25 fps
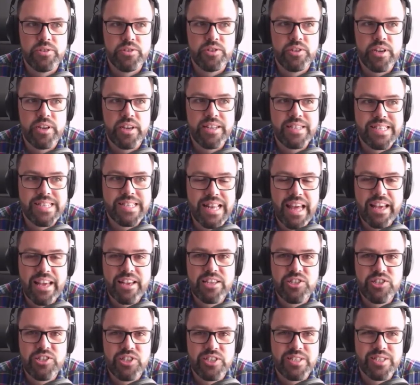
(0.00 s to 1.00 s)
it's
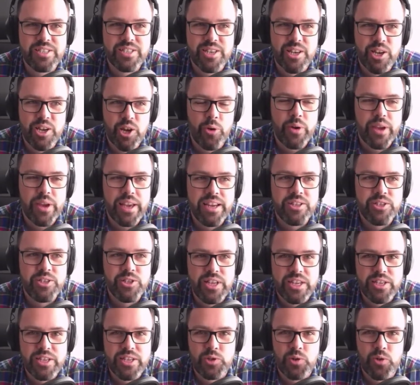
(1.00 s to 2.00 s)
like just going into
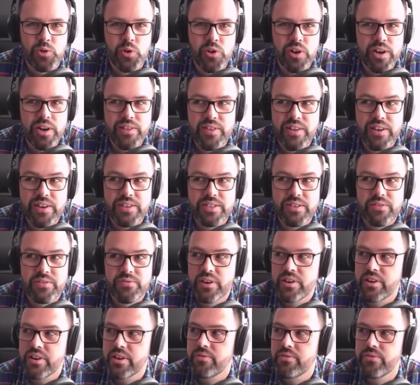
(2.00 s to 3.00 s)
that store, and there's a
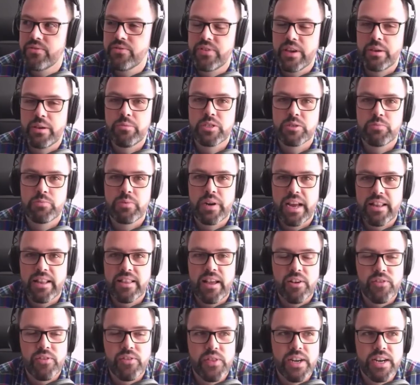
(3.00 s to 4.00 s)
very famous brand
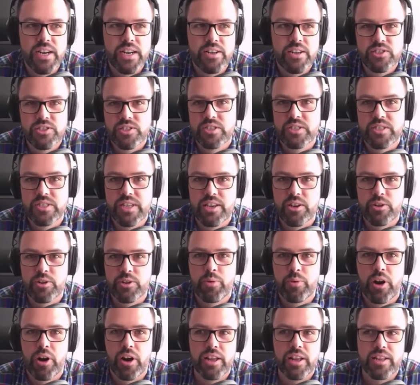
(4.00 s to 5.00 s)
out there, and just take your
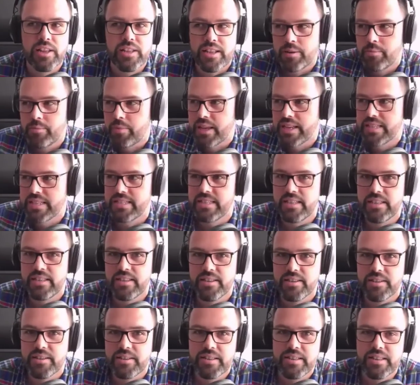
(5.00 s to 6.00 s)
product and place it
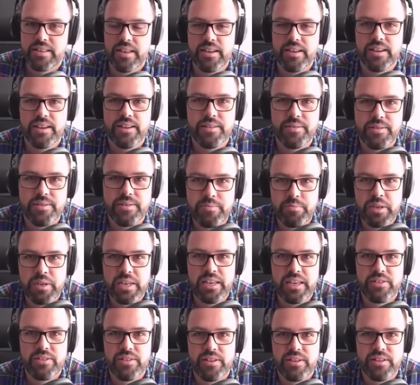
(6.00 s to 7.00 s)

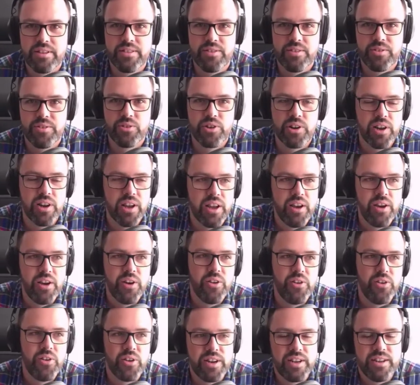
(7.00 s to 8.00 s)
beneath or
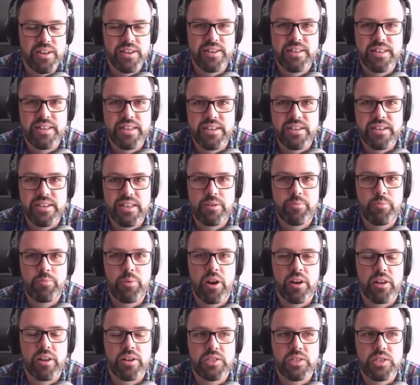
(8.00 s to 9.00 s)
near that
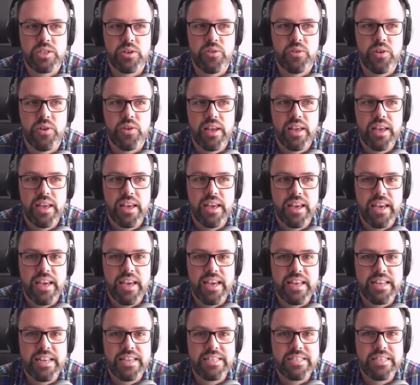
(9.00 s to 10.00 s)
product. So
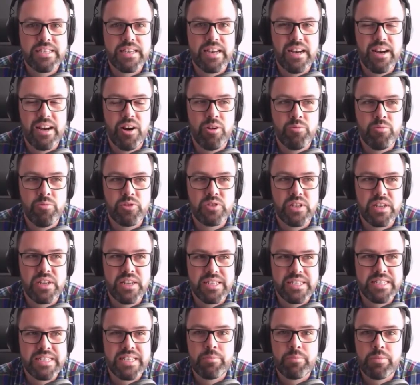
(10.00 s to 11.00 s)
it is almost
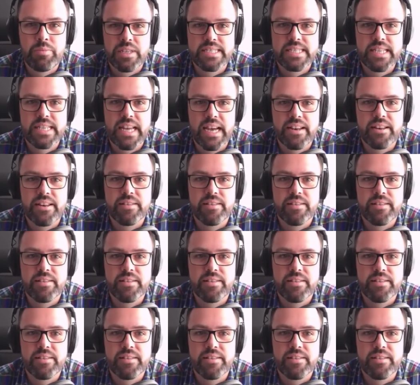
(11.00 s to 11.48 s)
as simple as that.